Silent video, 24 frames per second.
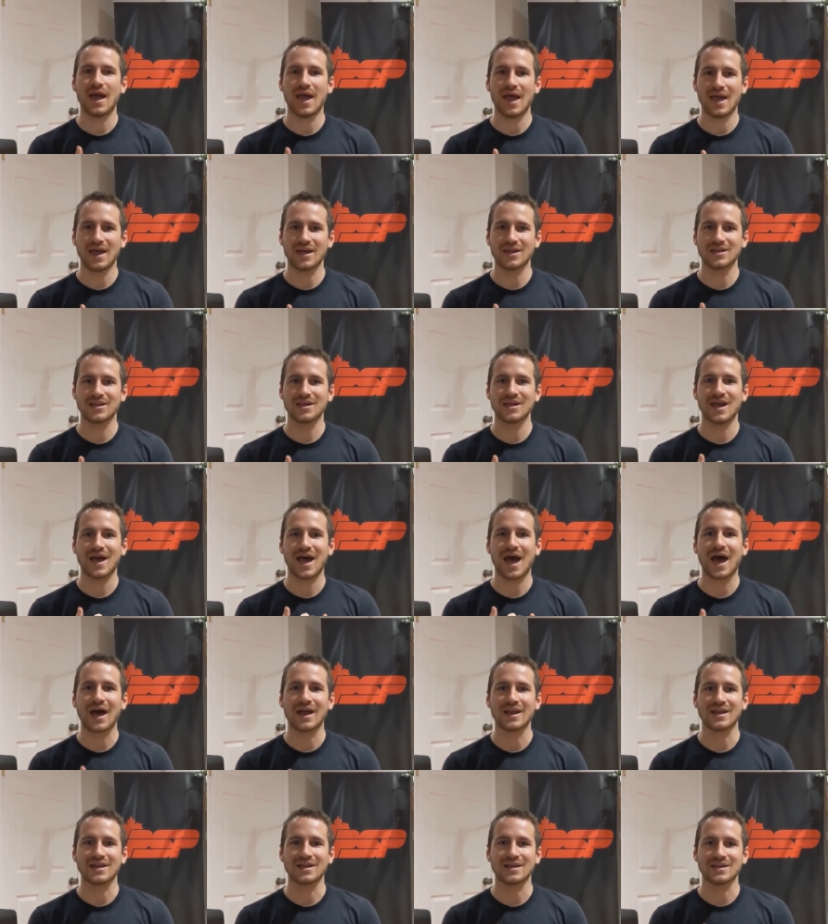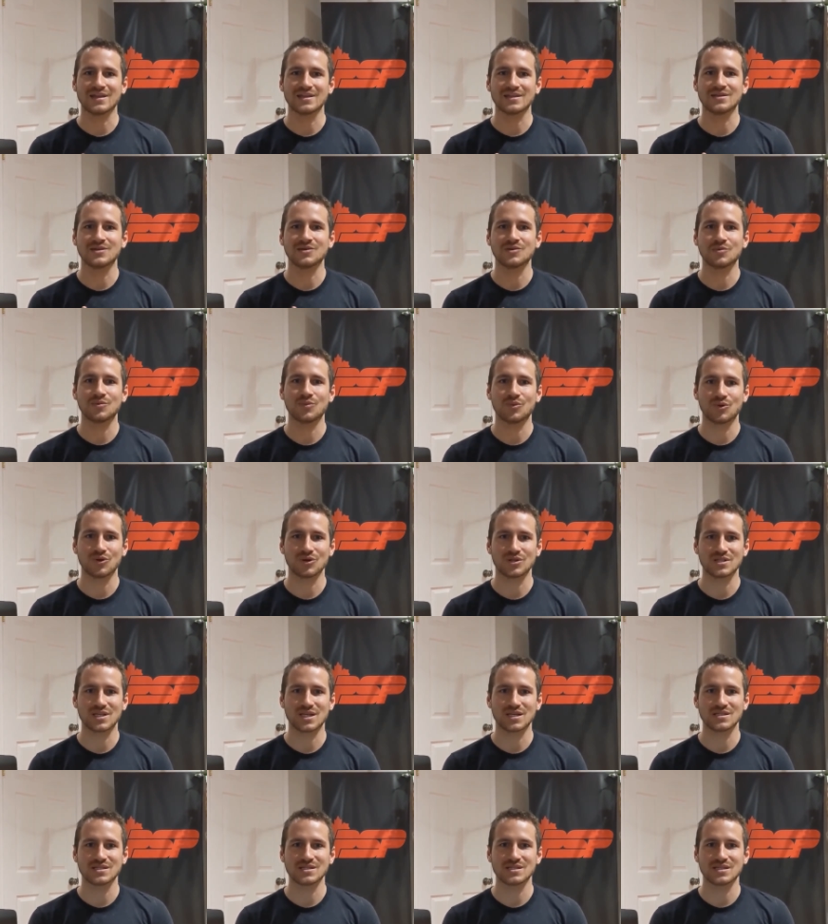and adding in more
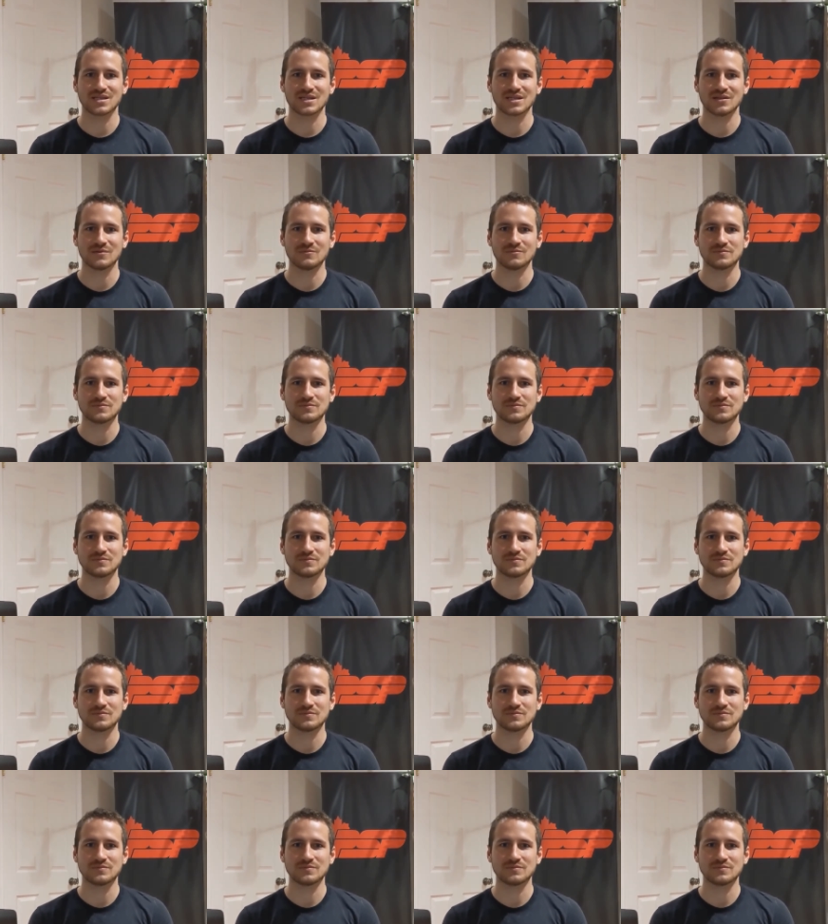intensity?